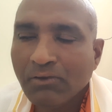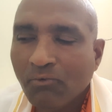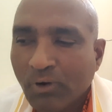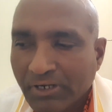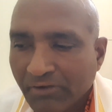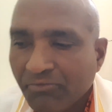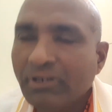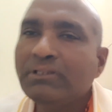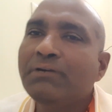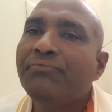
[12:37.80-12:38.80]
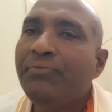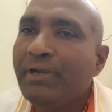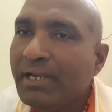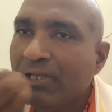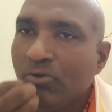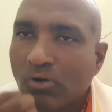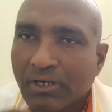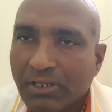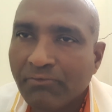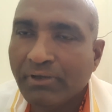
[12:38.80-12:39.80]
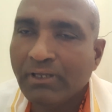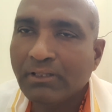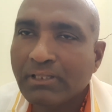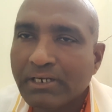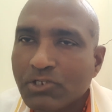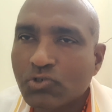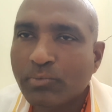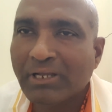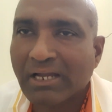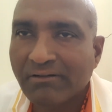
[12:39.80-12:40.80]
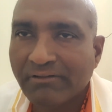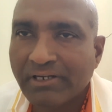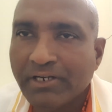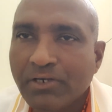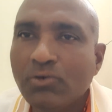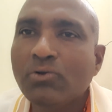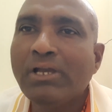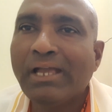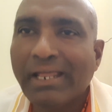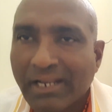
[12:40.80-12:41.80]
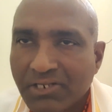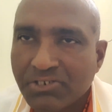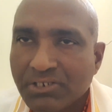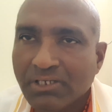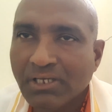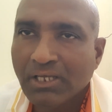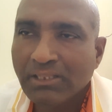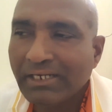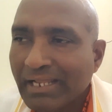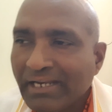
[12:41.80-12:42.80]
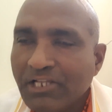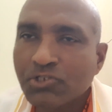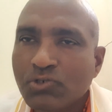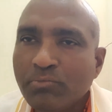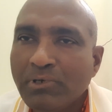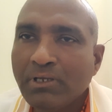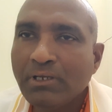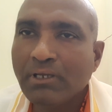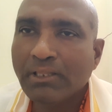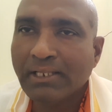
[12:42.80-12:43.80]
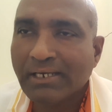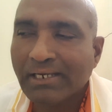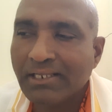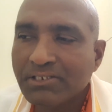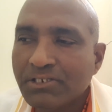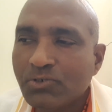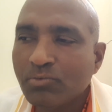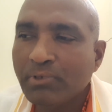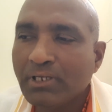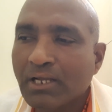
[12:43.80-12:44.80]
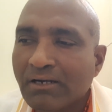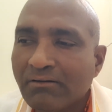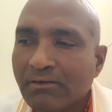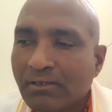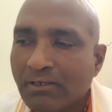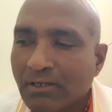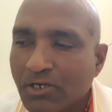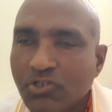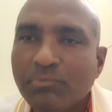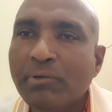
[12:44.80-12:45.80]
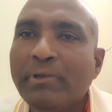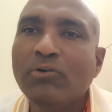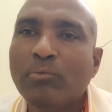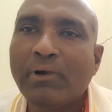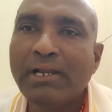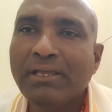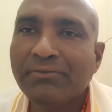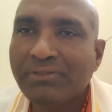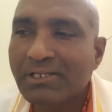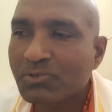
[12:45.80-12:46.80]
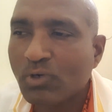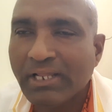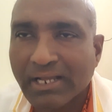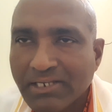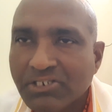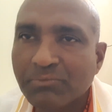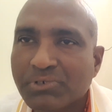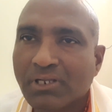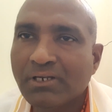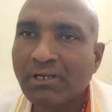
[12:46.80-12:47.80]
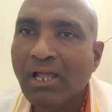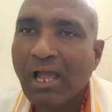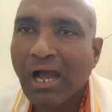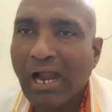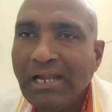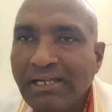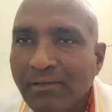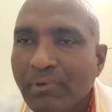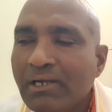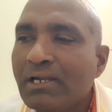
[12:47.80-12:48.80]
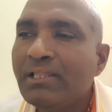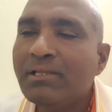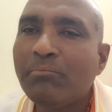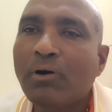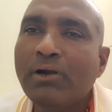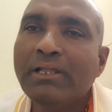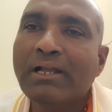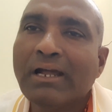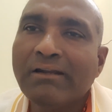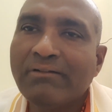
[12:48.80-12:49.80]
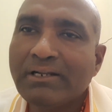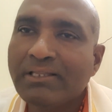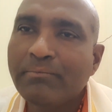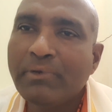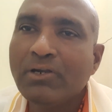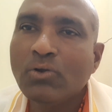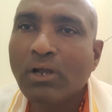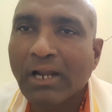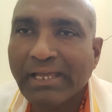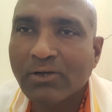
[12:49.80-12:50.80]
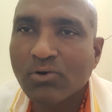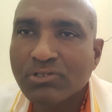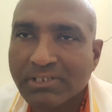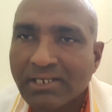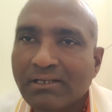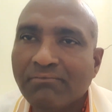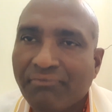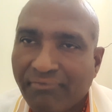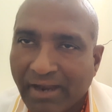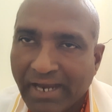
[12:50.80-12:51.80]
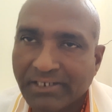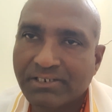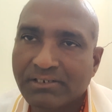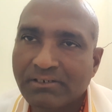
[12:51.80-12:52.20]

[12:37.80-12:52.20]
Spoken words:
Whatever the feeding you are giving, that is to be converted into a energy. That energy to be consumed by your body. If there is no any consumption, ultimately the body convert them into glycogen, fat,